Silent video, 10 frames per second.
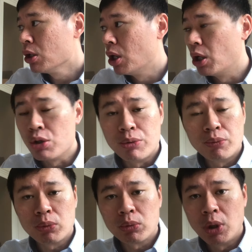
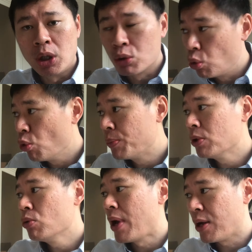
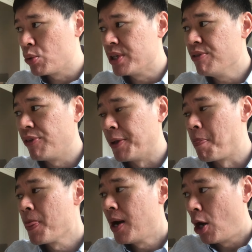global equity
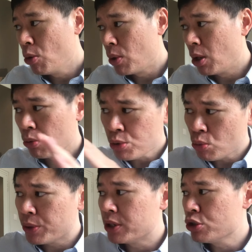fund. I'll also
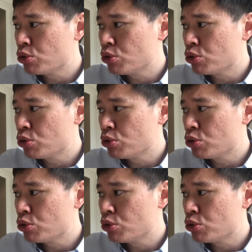quickly